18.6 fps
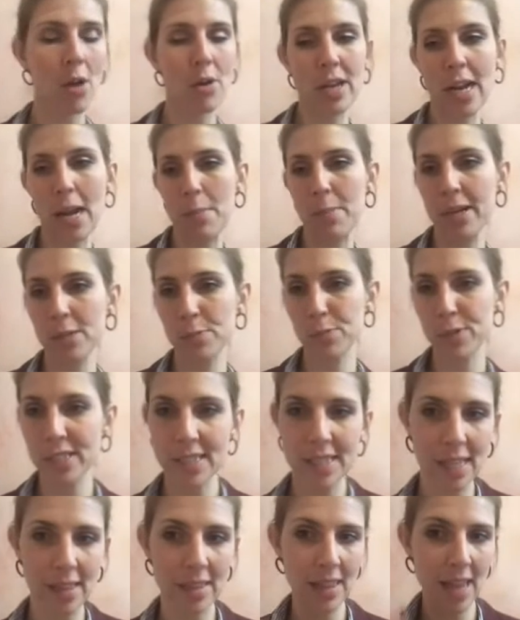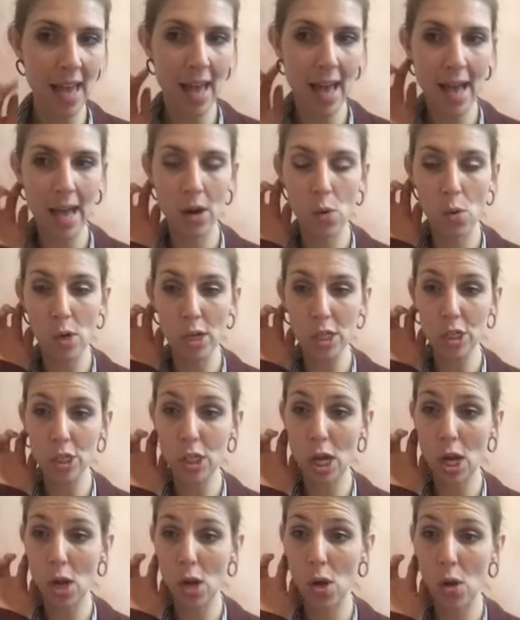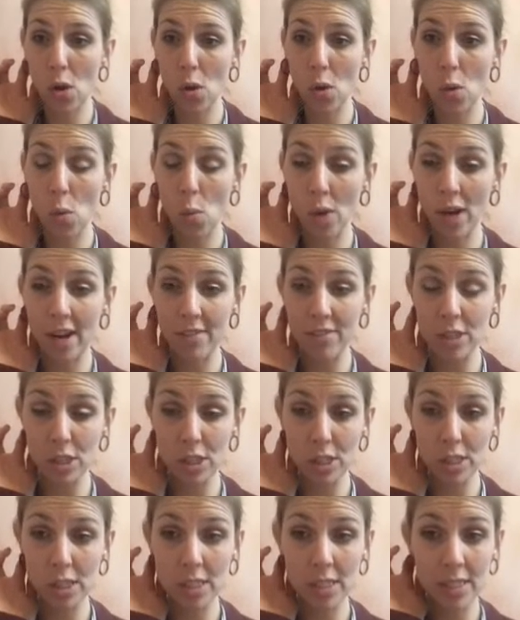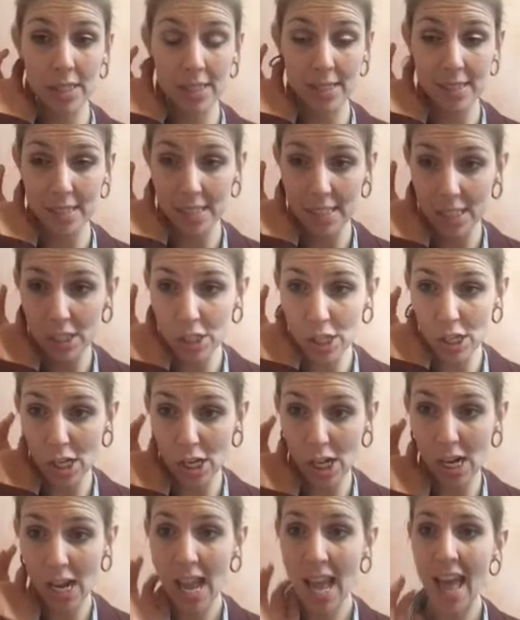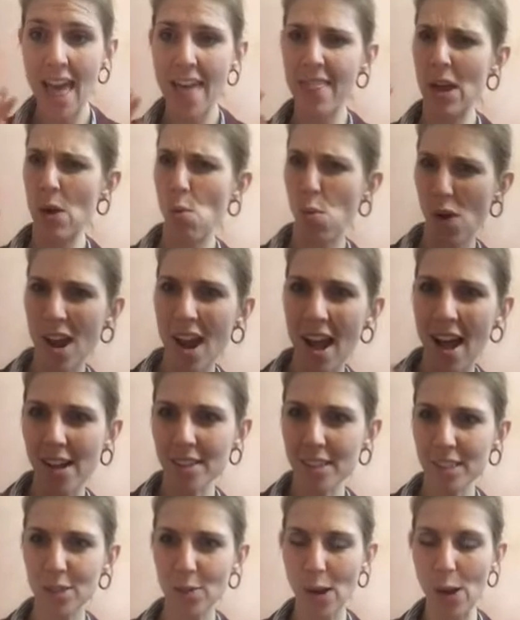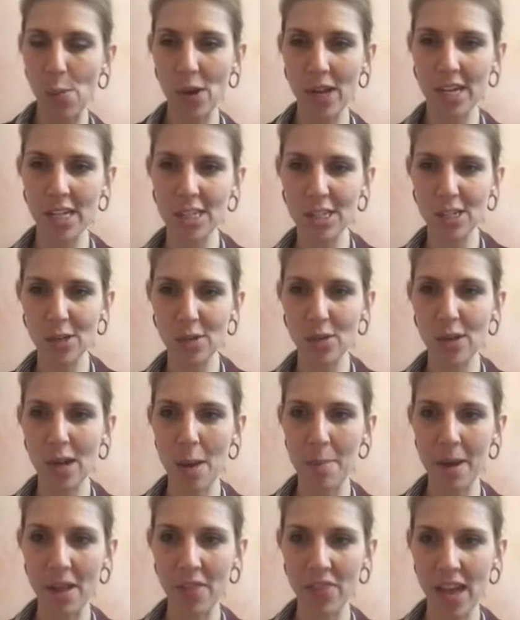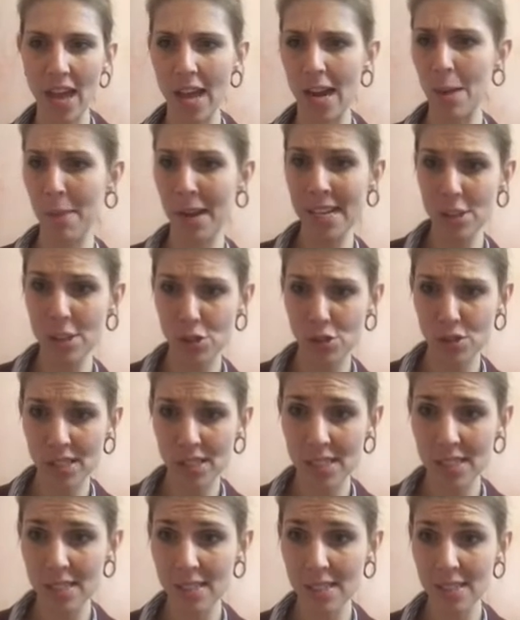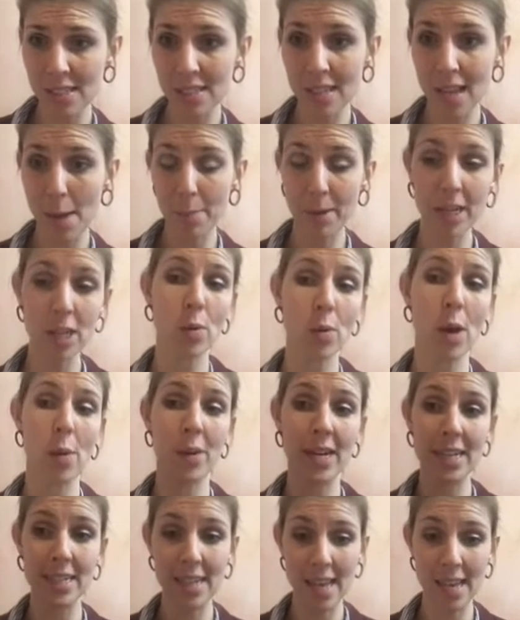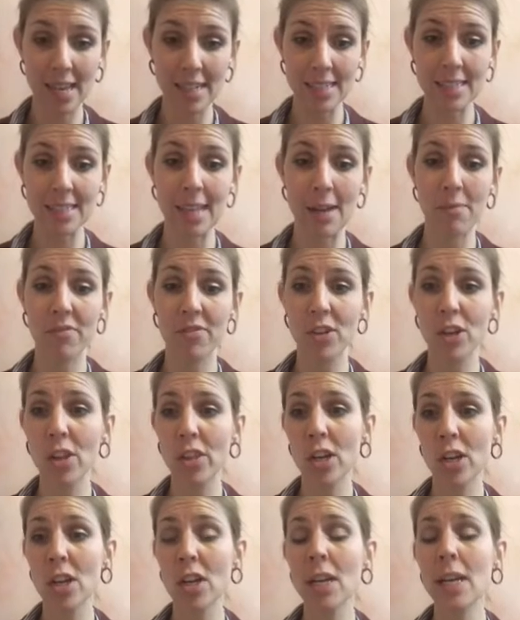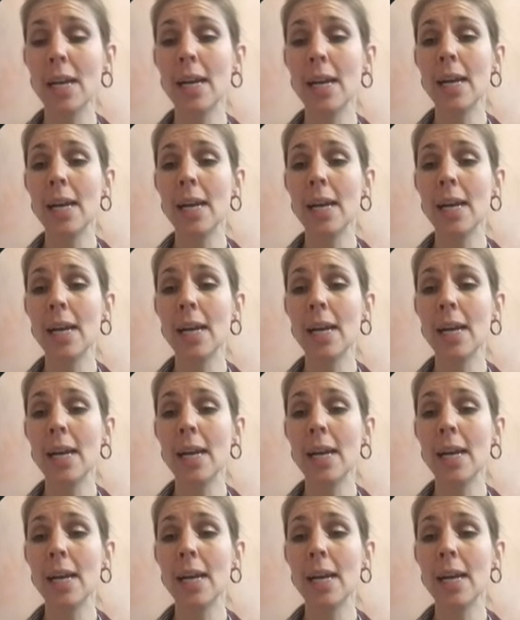How could I best present that or show what I've learned to the teacher? And then what else do I want to do about that? Am I interested in this topic? Do I want to take it a step further?